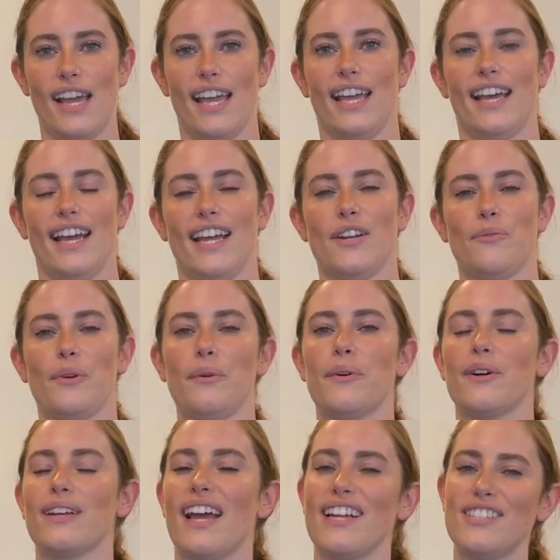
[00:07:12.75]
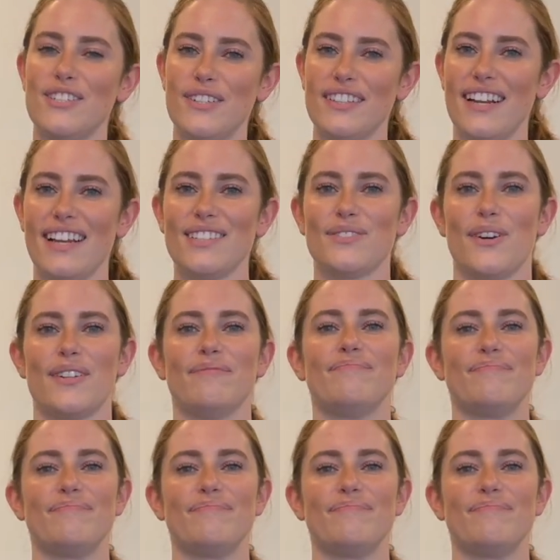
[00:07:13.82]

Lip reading: and we will catch you in the next one.